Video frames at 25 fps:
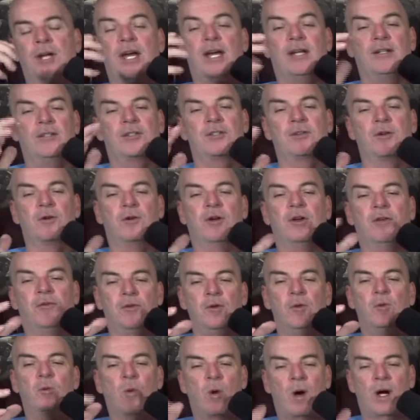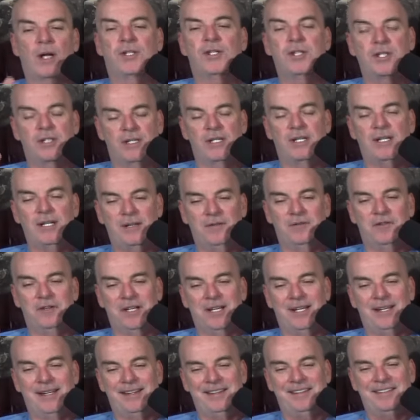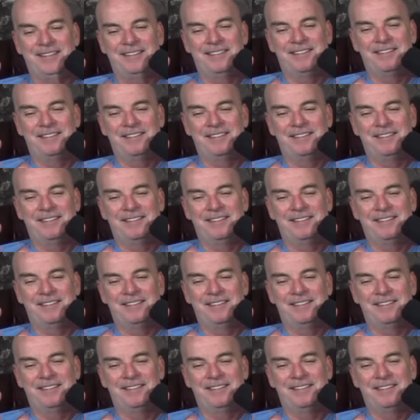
Okay, so if you watch a T V,